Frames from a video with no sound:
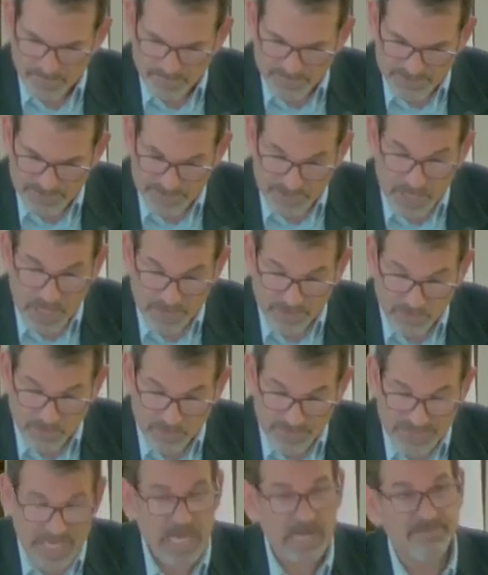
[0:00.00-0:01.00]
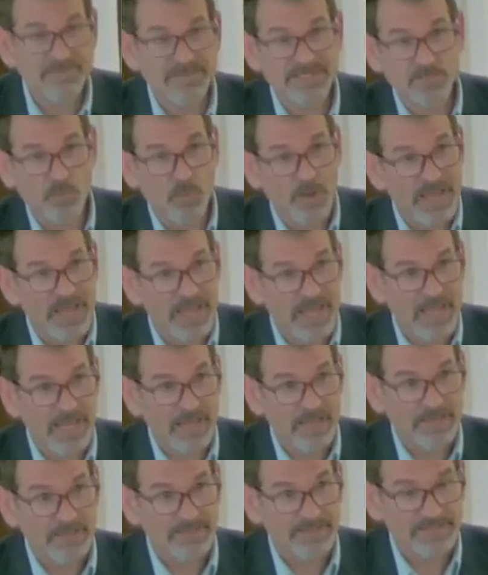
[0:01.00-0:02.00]
John goes out of his way
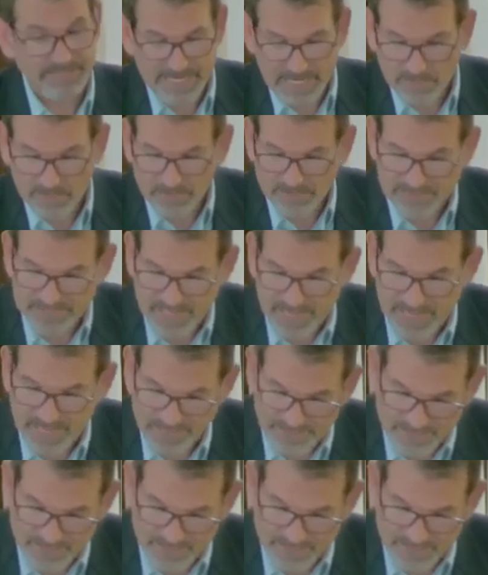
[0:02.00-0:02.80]
to tell us that.